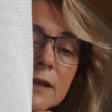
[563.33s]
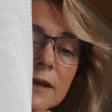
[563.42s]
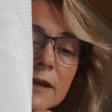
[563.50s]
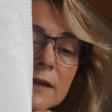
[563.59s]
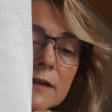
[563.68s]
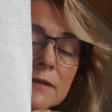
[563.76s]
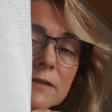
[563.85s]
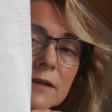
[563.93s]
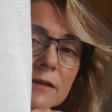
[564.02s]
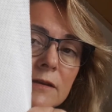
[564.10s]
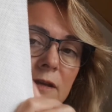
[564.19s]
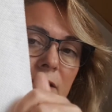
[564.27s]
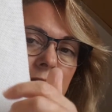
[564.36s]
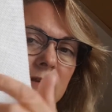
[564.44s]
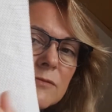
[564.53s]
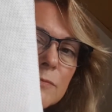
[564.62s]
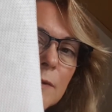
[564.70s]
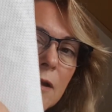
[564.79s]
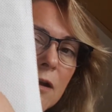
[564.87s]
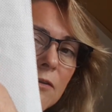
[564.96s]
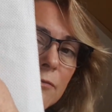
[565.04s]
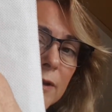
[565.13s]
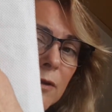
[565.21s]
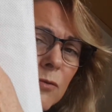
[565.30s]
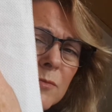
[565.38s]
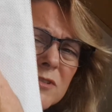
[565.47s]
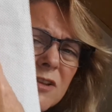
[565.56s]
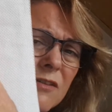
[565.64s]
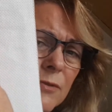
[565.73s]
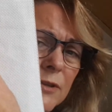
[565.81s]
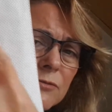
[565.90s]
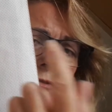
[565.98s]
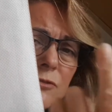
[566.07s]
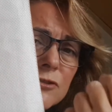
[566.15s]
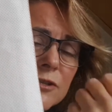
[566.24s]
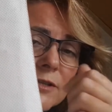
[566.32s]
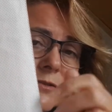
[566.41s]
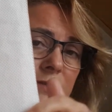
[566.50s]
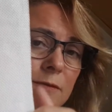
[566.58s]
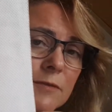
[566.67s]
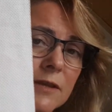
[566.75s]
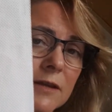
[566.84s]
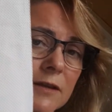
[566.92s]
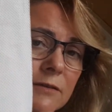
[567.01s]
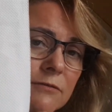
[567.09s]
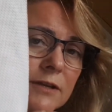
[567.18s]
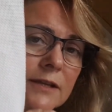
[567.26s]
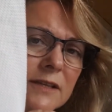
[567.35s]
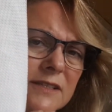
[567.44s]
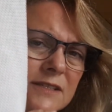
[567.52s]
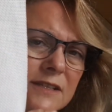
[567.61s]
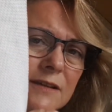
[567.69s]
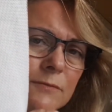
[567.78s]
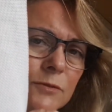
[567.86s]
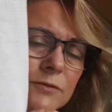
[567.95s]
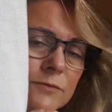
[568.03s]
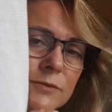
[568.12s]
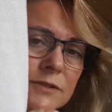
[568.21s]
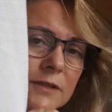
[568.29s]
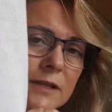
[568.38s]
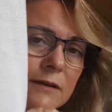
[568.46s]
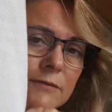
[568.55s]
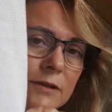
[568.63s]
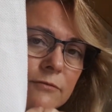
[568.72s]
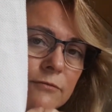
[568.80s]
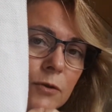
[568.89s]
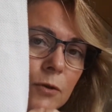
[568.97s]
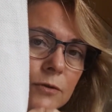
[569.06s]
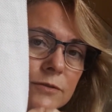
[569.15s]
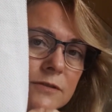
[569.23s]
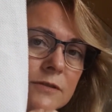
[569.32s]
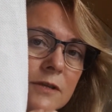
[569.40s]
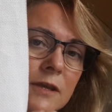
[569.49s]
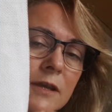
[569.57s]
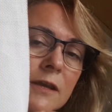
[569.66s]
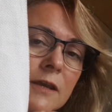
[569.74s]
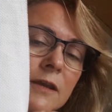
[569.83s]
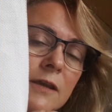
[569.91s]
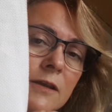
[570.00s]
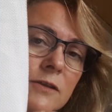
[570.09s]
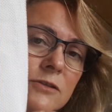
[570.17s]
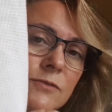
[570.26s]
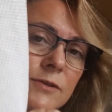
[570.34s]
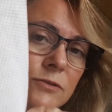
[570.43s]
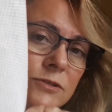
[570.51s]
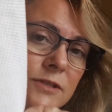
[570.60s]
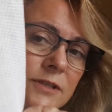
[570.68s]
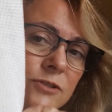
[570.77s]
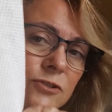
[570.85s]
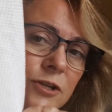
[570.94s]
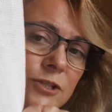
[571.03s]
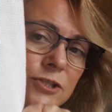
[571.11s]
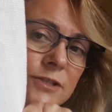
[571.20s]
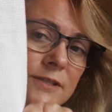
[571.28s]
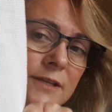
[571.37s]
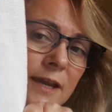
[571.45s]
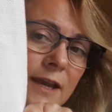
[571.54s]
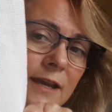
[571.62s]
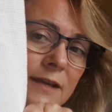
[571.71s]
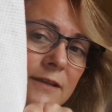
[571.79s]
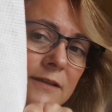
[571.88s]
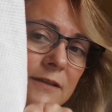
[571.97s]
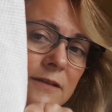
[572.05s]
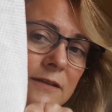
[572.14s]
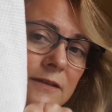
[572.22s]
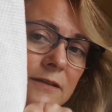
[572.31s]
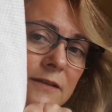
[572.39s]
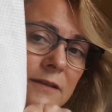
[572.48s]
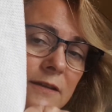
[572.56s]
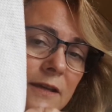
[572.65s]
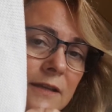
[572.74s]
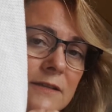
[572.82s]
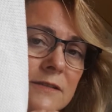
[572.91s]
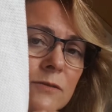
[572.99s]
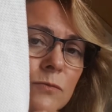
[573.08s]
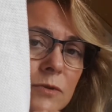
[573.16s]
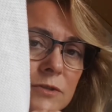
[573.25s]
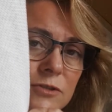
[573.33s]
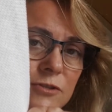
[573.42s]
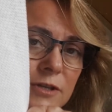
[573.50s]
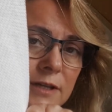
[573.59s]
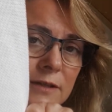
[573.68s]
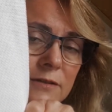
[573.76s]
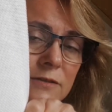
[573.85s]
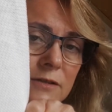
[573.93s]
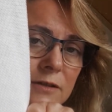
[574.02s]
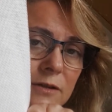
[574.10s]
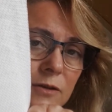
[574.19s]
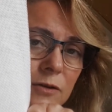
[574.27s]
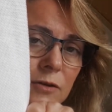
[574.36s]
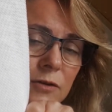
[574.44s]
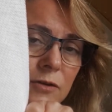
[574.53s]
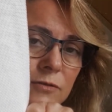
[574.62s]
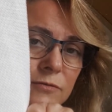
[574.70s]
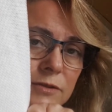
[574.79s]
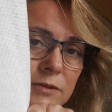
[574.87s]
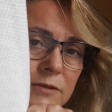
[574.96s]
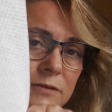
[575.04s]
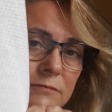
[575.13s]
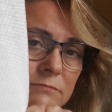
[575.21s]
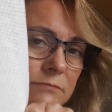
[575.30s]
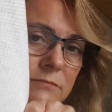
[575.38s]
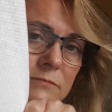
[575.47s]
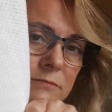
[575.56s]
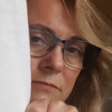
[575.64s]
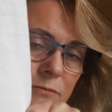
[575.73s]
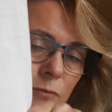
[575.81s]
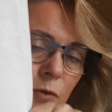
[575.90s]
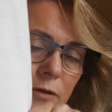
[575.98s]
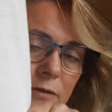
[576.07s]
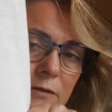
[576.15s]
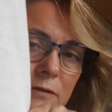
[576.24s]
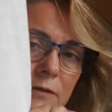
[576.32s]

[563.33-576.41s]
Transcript: And I think I was about almost halfway through the tree or something, and I realised I wasn't going to have enough floss. So I looked at the instructions again, and it said 1 strand over 1.